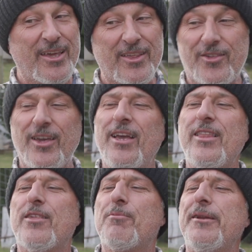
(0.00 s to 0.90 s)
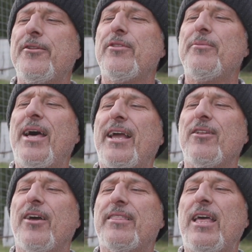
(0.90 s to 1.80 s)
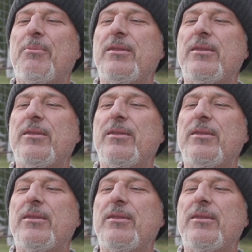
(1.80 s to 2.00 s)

Yes, there's plenty on the market like that,